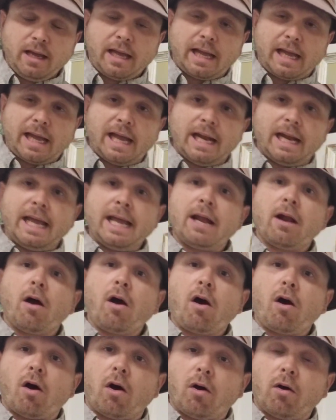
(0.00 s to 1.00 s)
And in
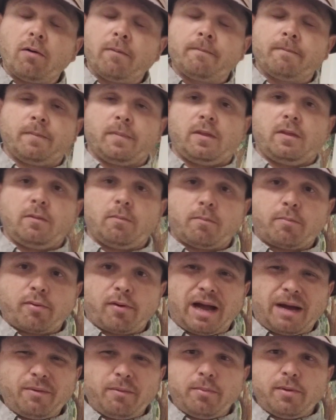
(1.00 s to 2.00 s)
all,
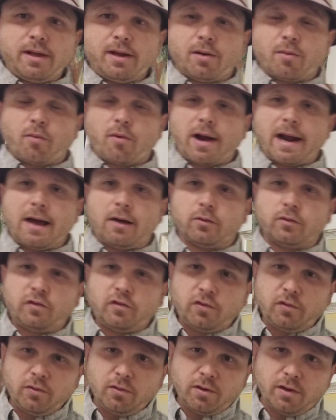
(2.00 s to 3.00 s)
probably around
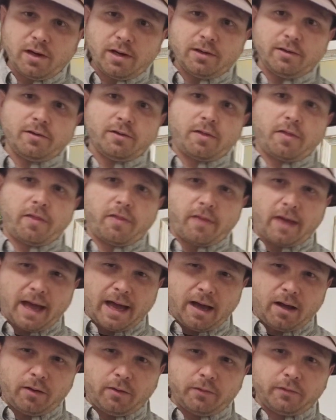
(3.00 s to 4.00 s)

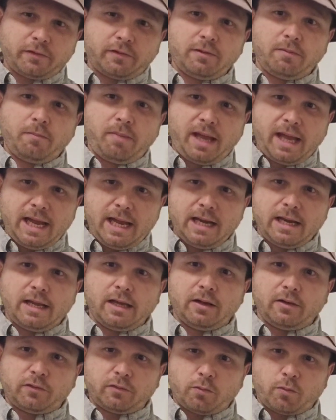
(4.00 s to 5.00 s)
200,000
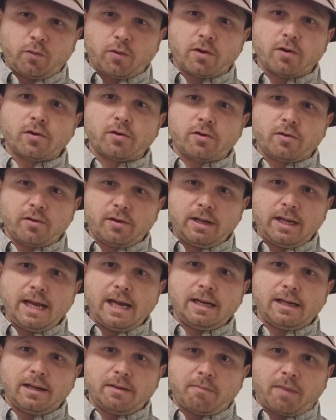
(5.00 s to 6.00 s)
paintings were
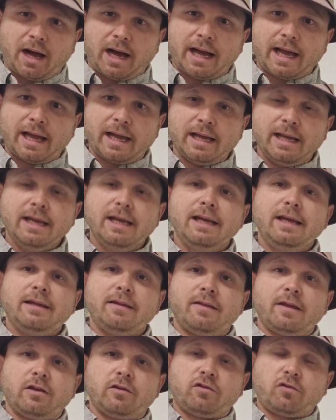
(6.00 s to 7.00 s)
created by
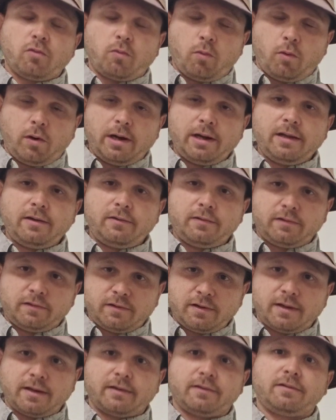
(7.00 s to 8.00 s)
these
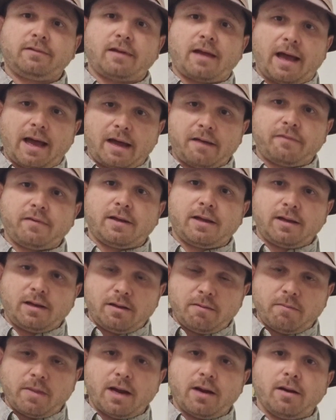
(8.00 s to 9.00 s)
26 African
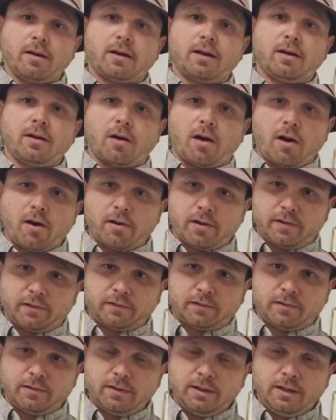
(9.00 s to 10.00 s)
American artists